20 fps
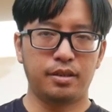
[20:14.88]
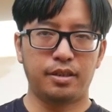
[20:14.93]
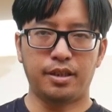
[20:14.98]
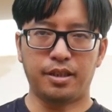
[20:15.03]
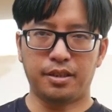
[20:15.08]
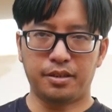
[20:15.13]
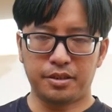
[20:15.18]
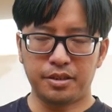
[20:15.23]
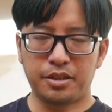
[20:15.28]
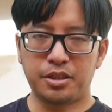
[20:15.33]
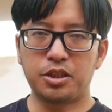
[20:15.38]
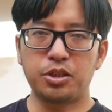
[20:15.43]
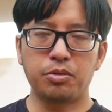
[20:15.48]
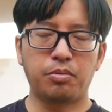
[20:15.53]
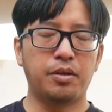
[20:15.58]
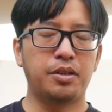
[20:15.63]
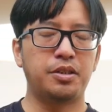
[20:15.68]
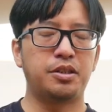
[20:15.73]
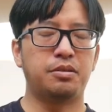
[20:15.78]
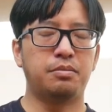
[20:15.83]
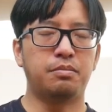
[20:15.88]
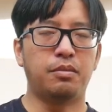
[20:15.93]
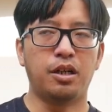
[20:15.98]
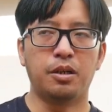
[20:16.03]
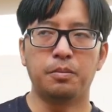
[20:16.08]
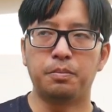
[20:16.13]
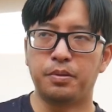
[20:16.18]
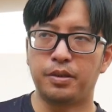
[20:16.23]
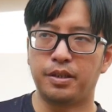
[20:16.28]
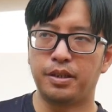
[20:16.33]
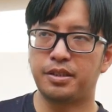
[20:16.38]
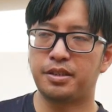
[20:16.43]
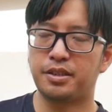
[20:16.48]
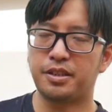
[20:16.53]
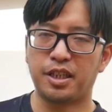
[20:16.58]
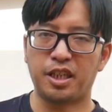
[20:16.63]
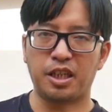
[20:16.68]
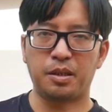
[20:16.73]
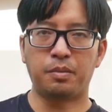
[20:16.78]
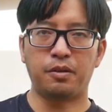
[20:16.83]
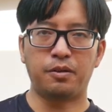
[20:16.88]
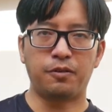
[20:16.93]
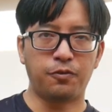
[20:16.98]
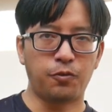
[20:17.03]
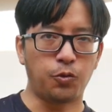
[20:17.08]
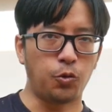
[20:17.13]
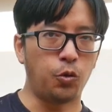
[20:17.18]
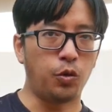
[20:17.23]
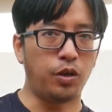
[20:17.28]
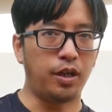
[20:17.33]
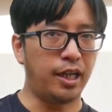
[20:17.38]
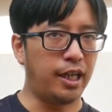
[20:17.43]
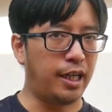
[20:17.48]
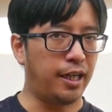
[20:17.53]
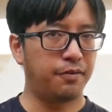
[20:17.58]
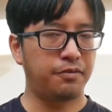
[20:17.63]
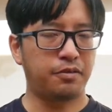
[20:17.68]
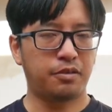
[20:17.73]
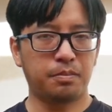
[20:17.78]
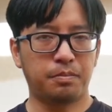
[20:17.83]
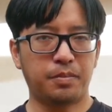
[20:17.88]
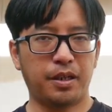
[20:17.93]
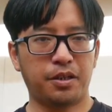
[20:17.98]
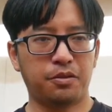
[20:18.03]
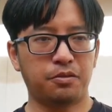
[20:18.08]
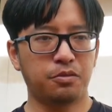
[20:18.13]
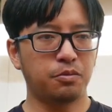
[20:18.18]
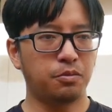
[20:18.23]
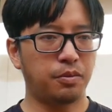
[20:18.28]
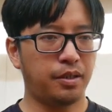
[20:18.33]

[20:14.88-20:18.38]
now this situation might be, say, before or after battle,